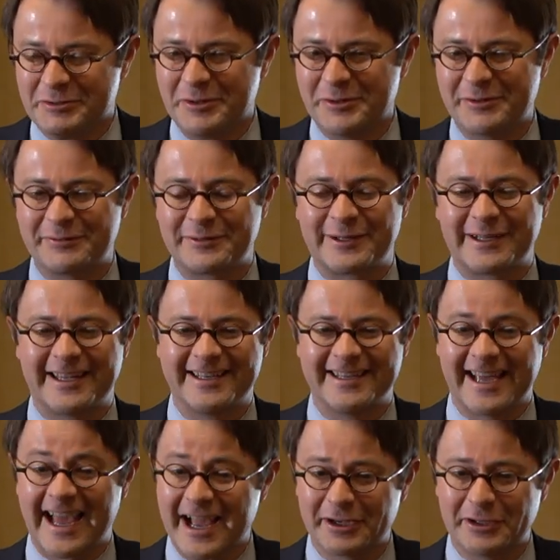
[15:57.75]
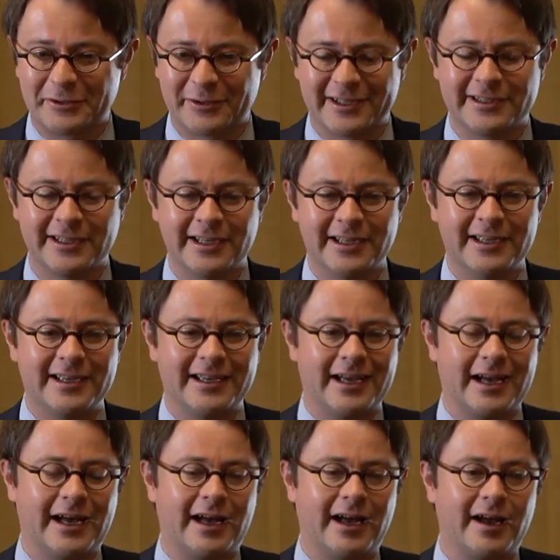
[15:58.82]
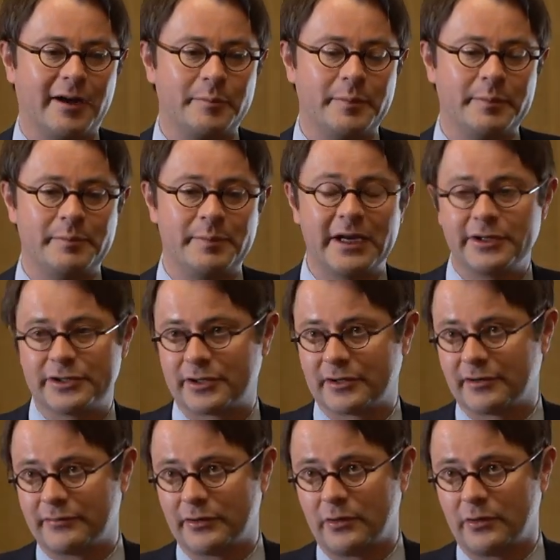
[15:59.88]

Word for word: truthful and accurate uh, picture of